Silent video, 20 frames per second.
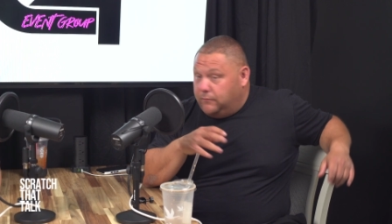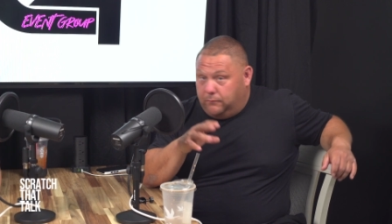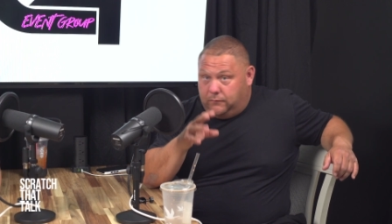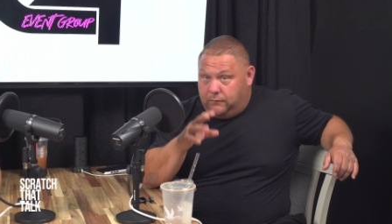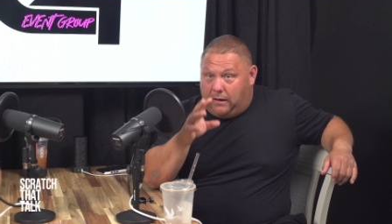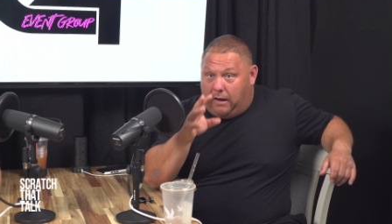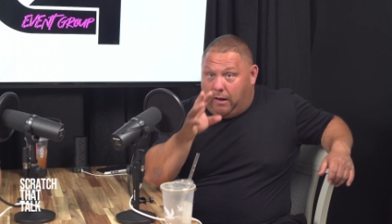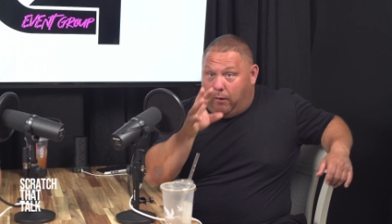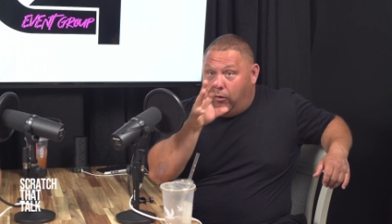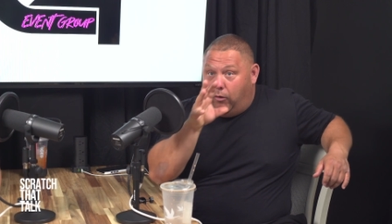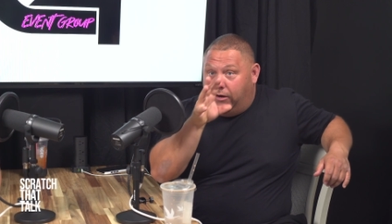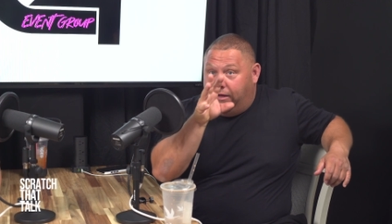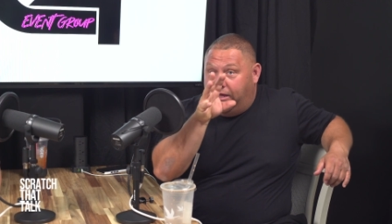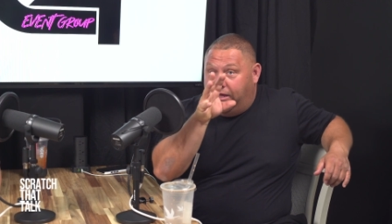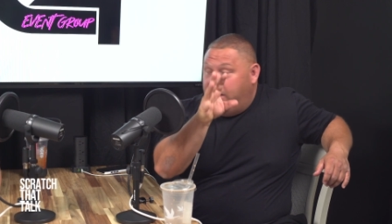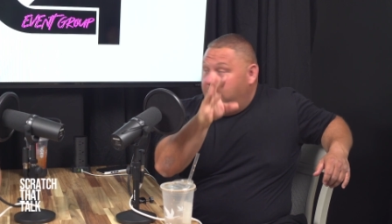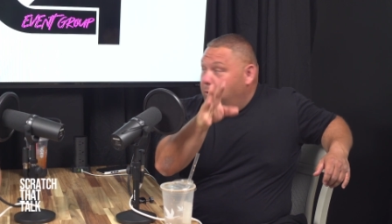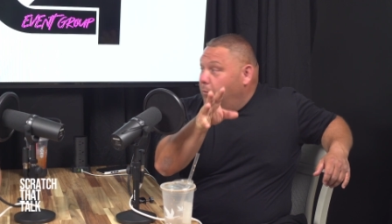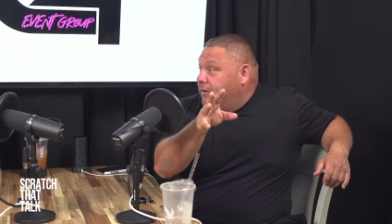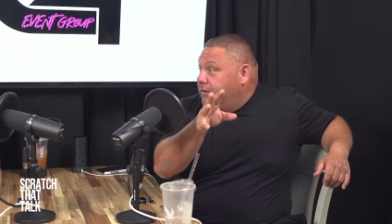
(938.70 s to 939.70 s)
I want to
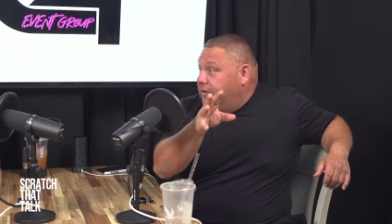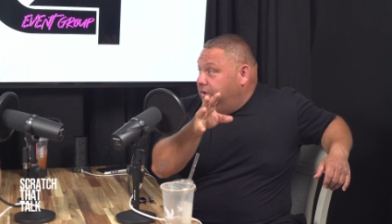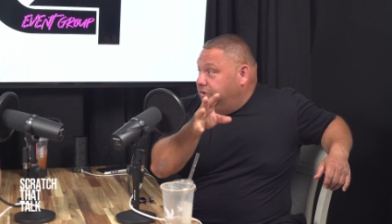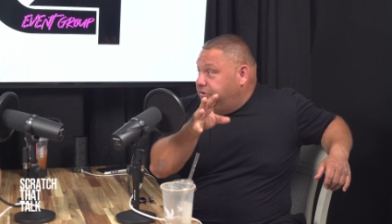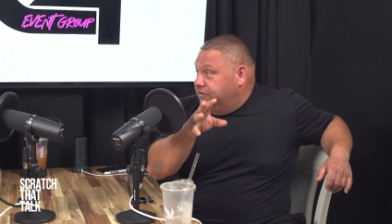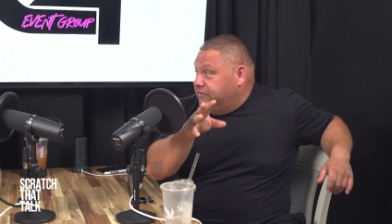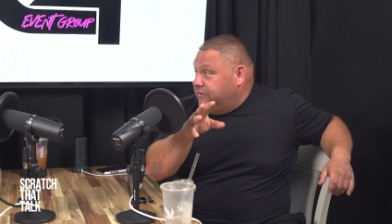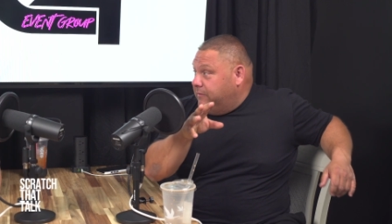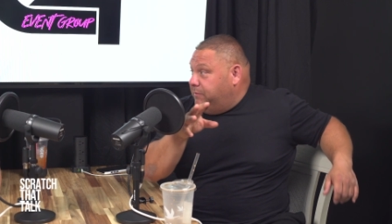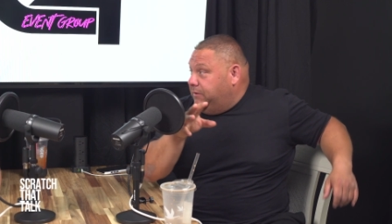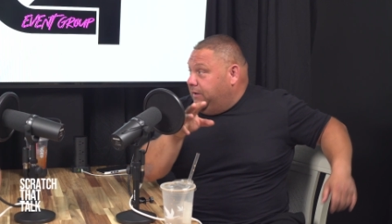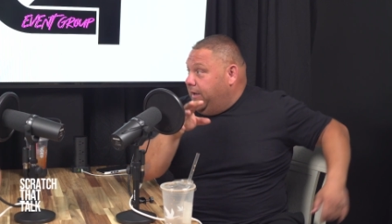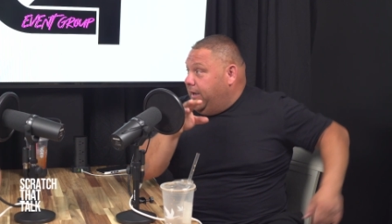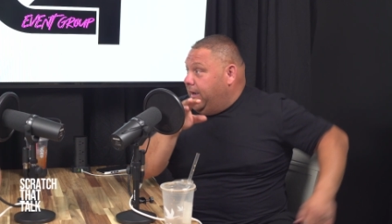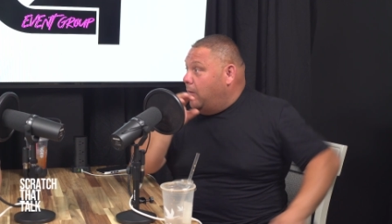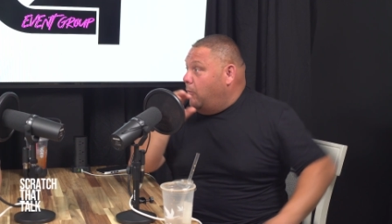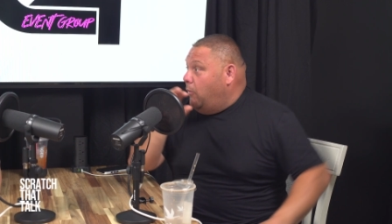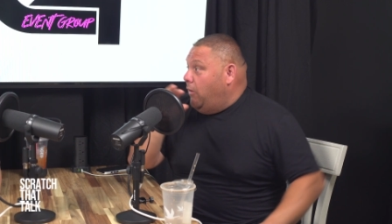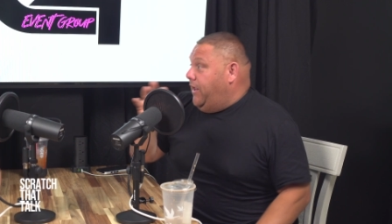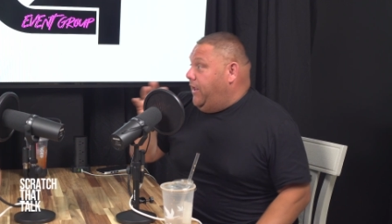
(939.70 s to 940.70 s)
hear what DJs are playing. I
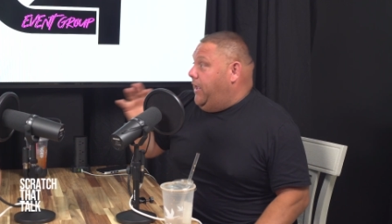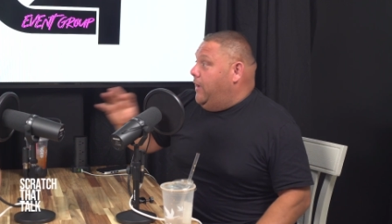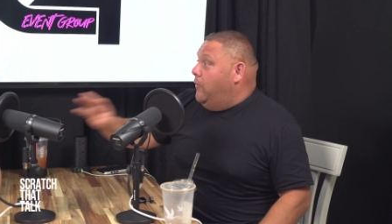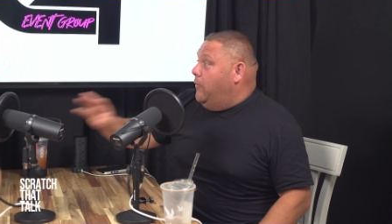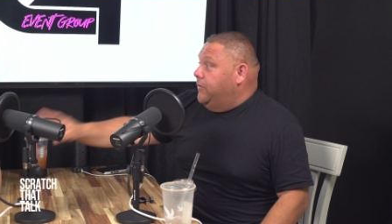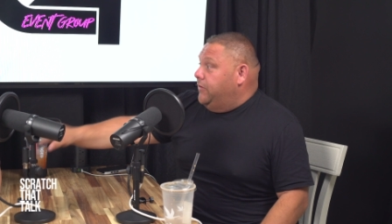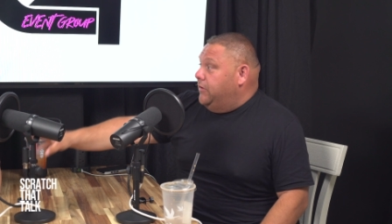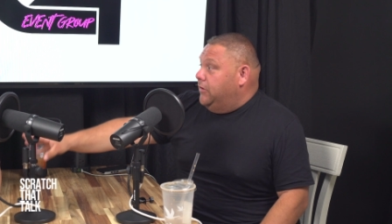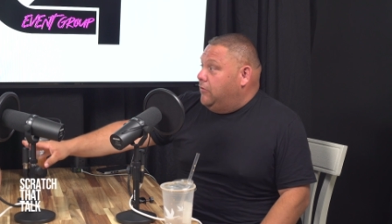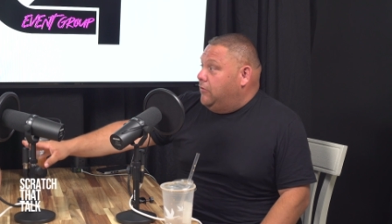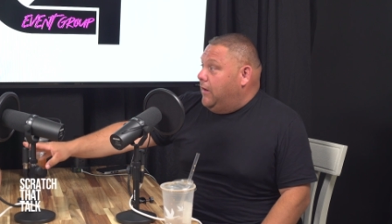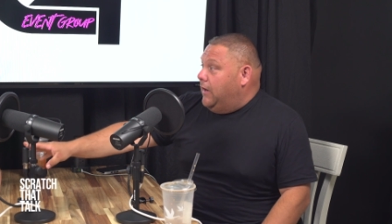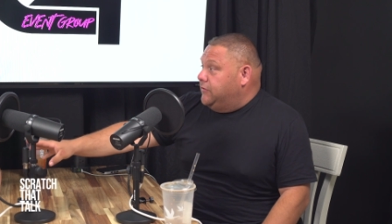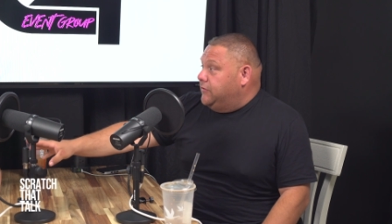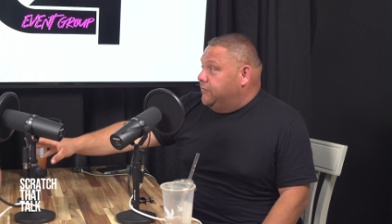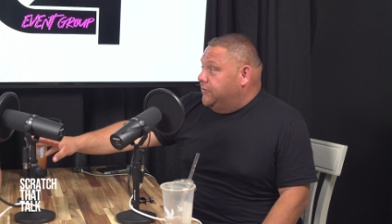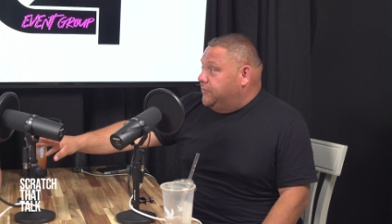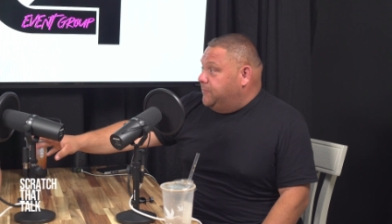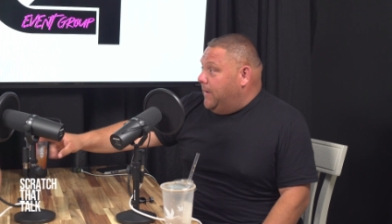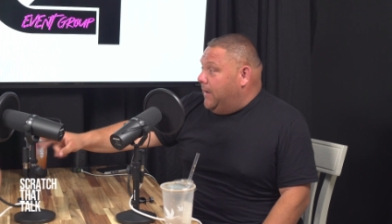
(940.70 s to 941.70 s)
want to hear what the crowd's
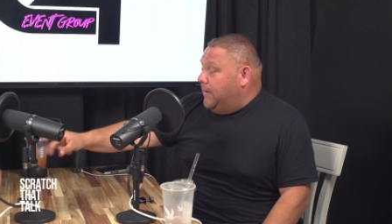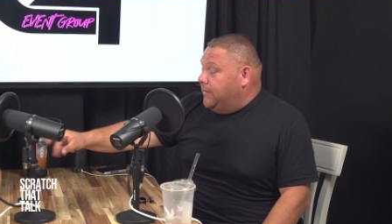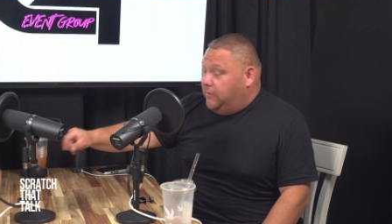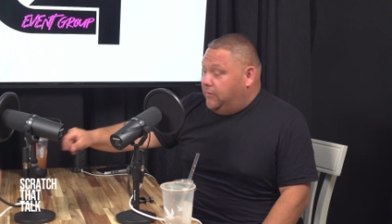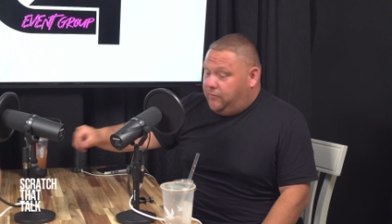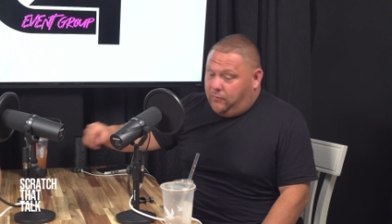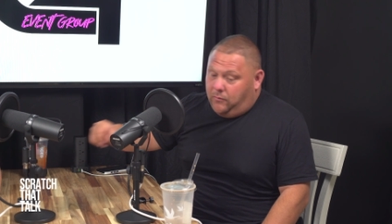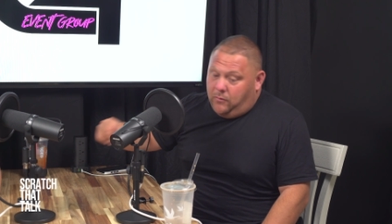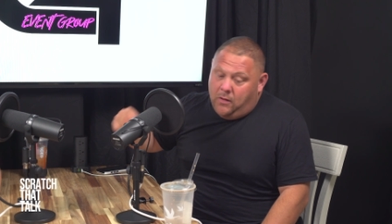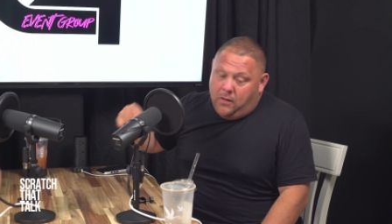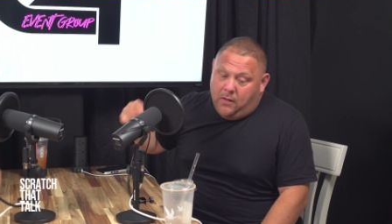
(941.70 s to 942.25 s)
responding to.